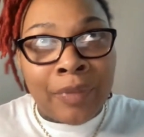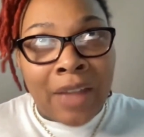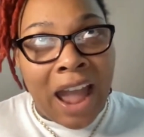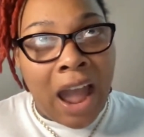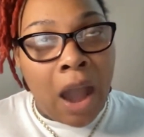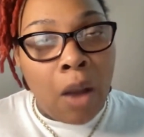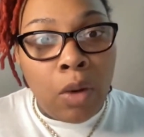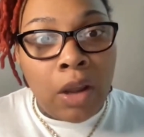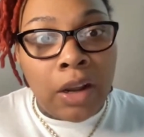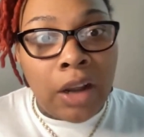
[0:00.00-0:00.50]

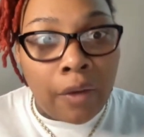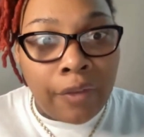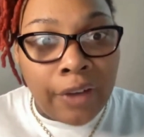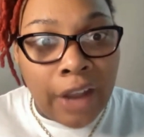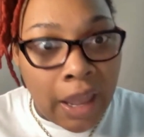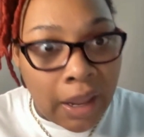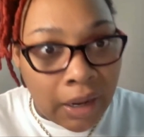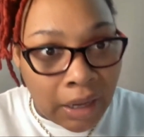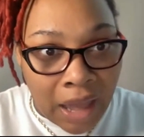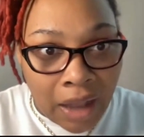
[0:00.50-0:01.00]
I went over
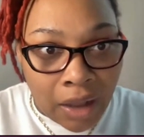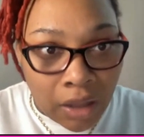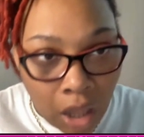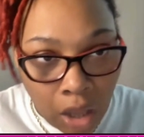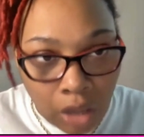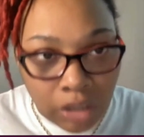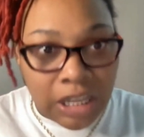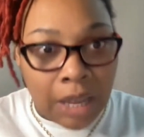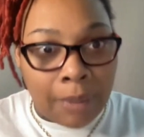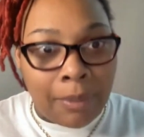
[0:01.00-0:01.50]
there and I
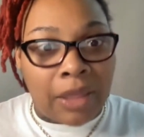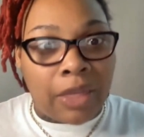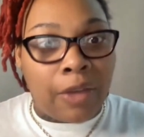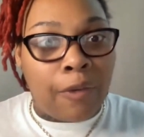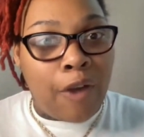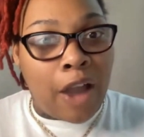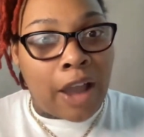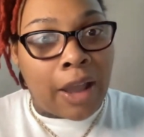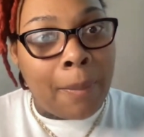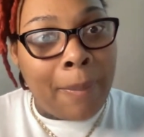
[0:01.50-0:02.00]
closed that
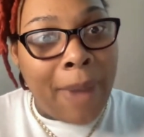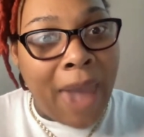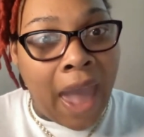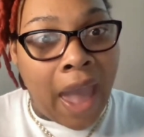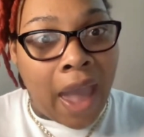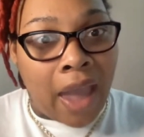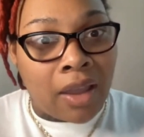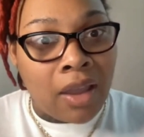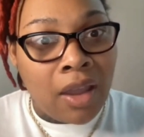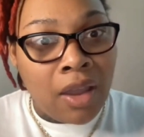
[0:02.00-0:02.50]
motherfucker
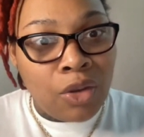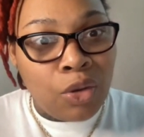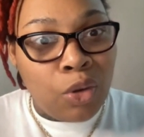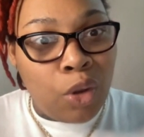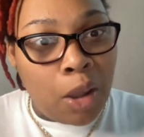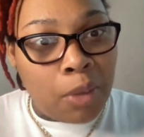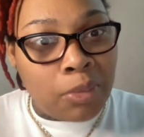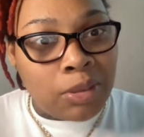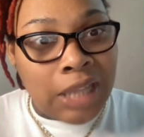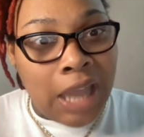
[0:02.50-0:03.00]
back. You
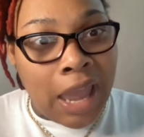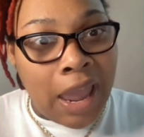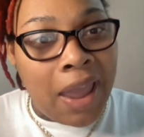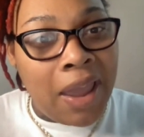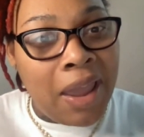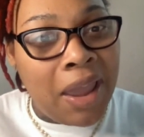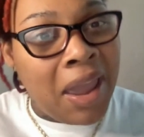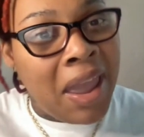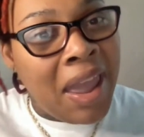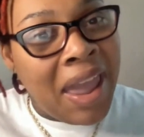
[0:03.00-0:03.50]
know what I'm
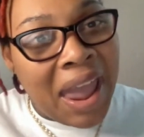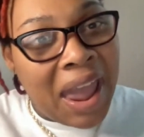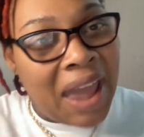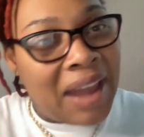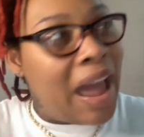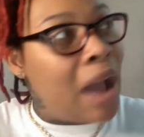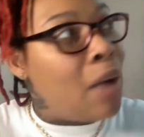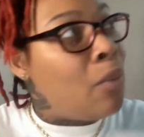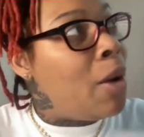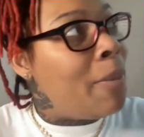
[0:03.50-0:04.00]
saying?
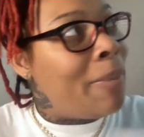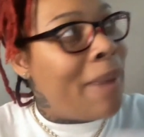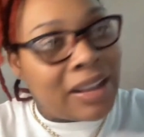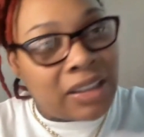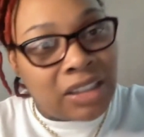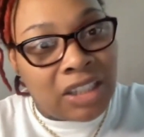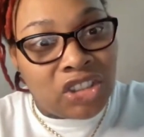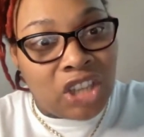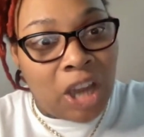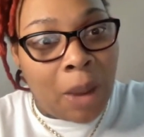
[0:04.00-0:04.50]
And I went
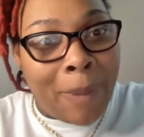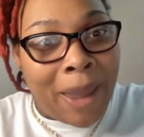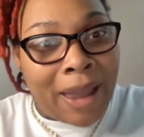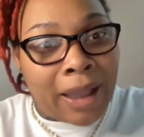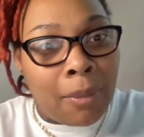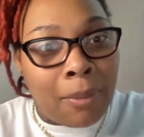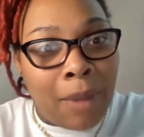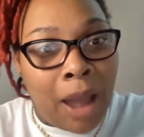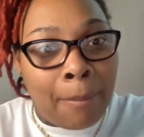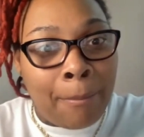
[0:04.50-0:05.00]
back to jump
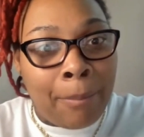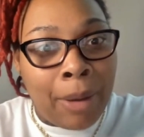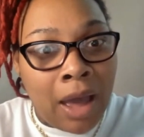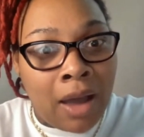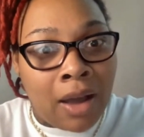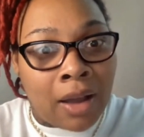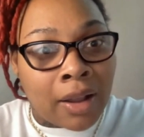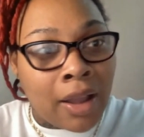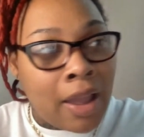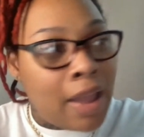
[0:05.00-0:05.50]
back in my
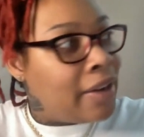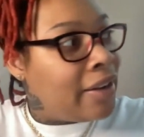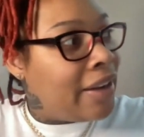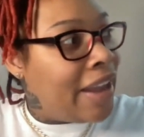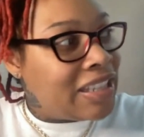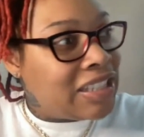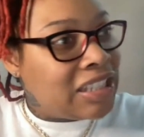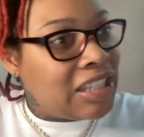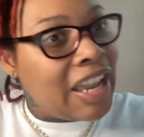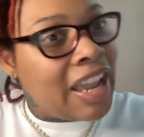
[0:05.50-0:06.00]
bunk.
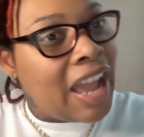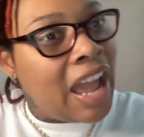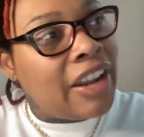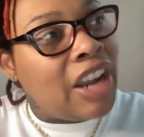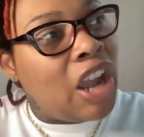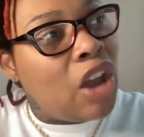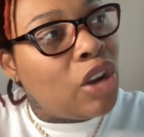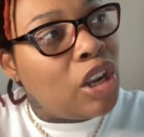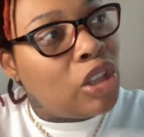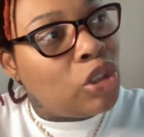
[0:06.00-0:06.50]
Next thing I
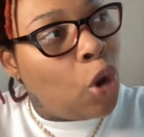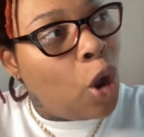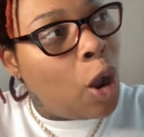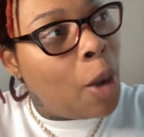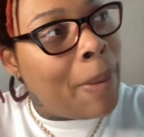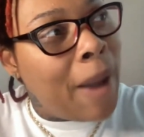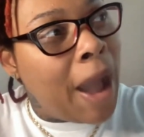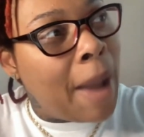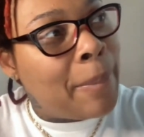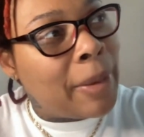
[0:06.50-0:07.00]
know, the door
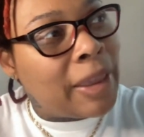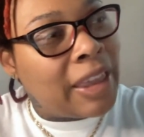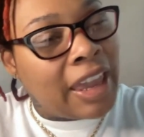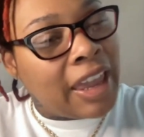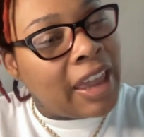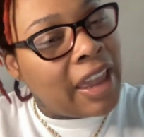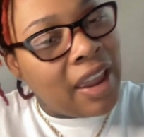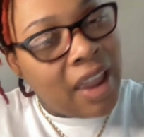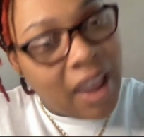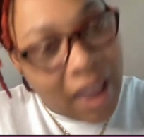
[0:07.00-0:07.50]
pop
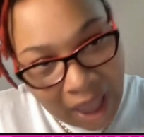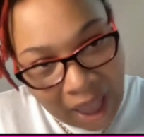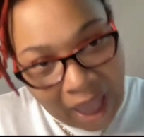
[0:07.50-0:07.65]
again.